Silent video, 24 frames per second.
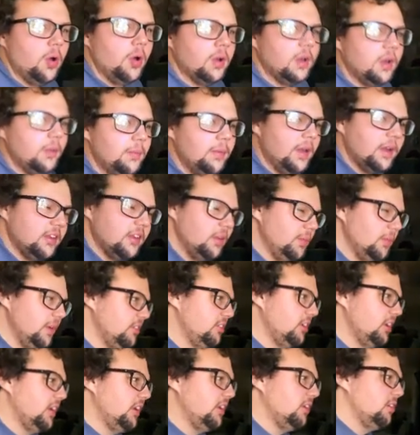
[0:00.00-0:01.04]
welcome back to my
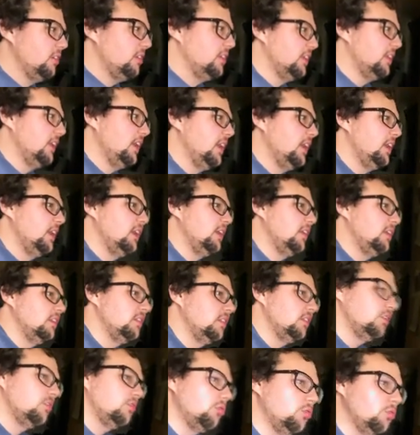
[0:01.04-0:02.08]
channel. Today
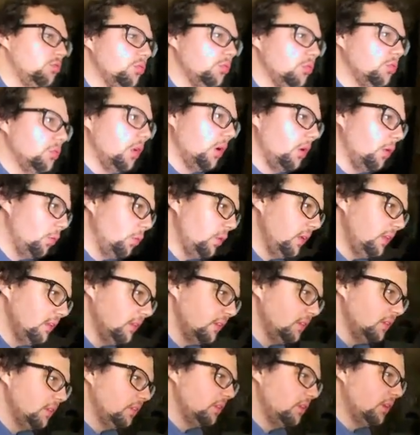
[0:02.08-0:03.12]
is uh,
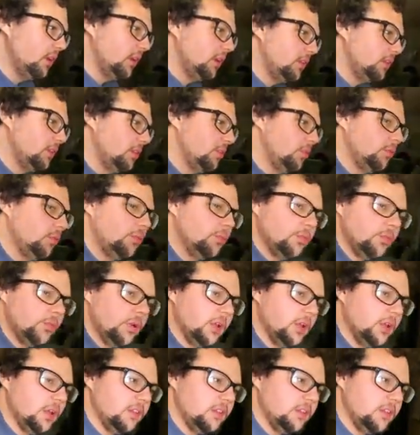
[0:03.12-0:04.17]
Wednesday, uh, two,
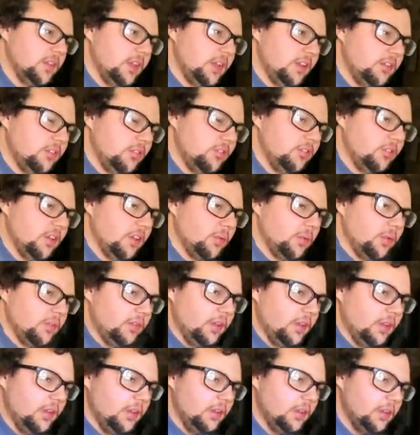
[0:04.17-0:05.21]
today Tuesday or
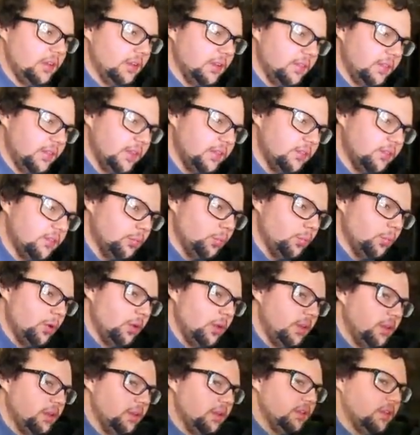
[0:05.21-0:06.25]
Wednesday? I think it's
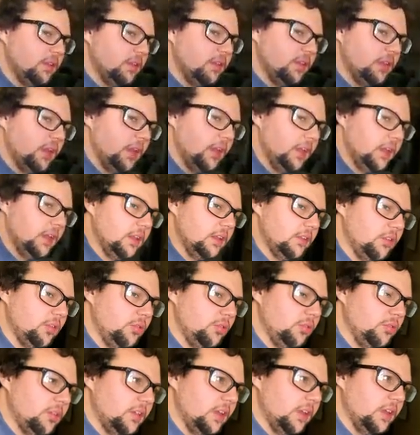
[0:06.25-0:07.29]
Wednesday,
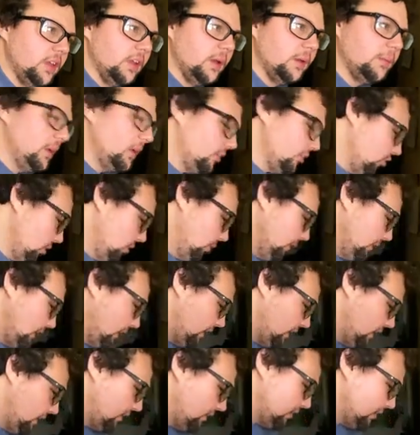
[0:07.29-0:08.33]
Tuesday. I'm not sure what day
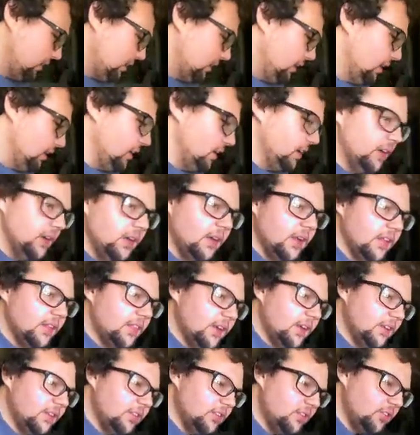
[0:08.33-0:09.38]
it is. I
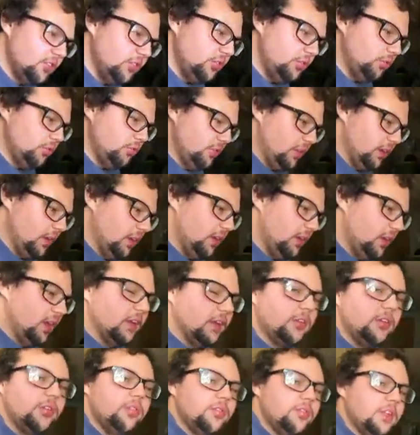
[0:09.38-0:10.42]
think it's Tuesday. Yeah,
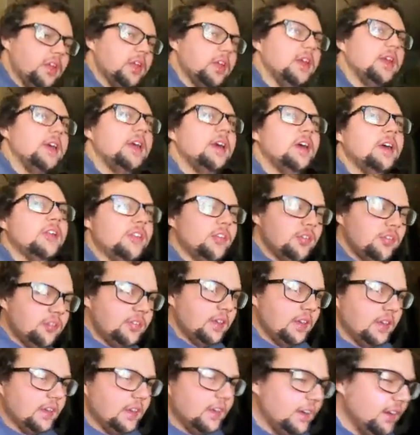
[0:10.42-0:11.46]
Tuesday.
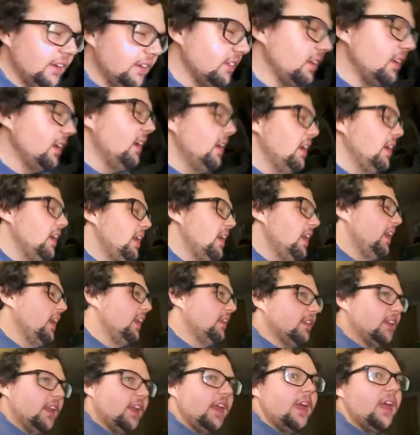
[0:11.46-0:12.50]
Tuesday, guys. And
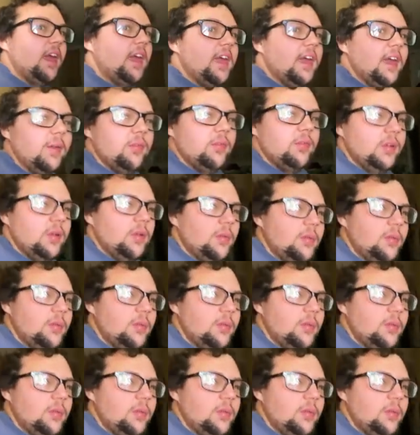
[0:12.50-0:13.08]
today, I have no idea